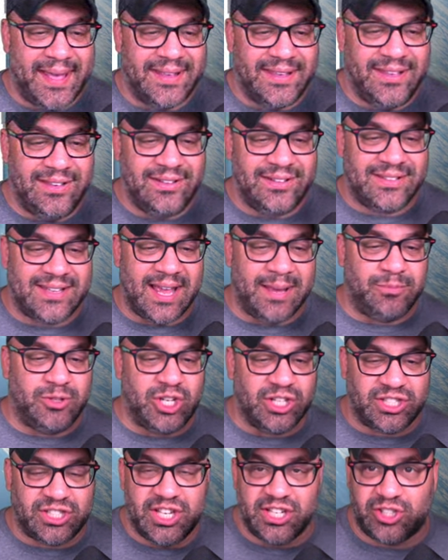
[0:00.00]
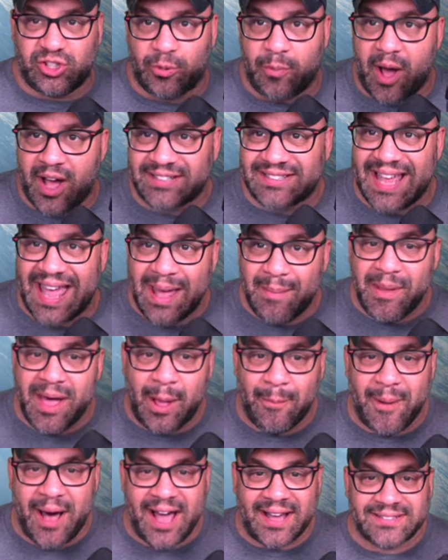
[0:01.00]
you type just distrobox
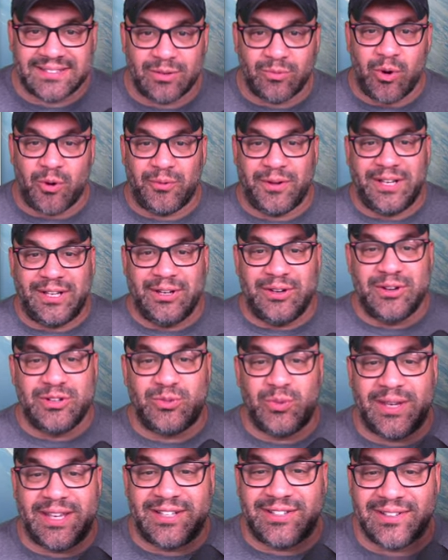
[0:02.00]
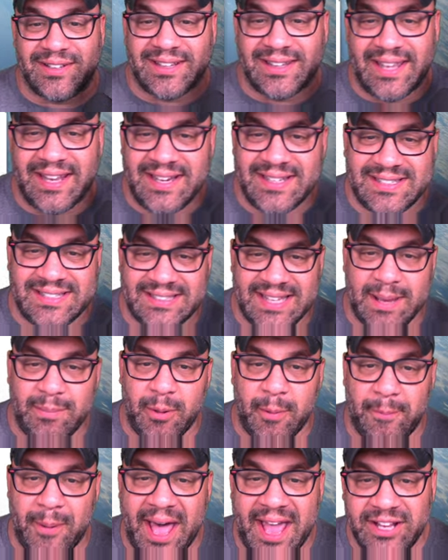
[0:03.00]
ml box and what we do is we get you the latest
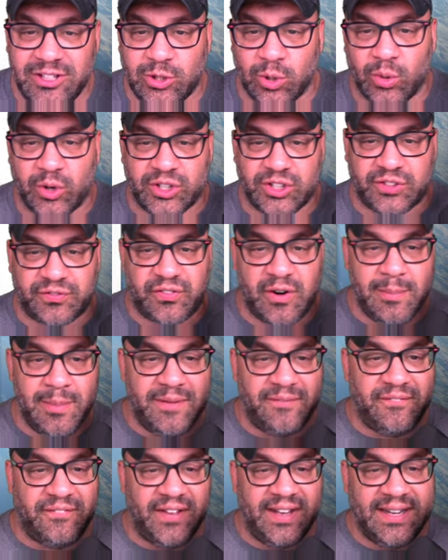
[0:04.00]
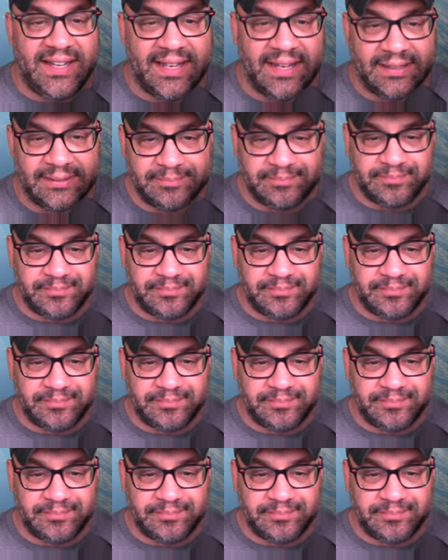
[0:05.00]
stable pytorch from nvidia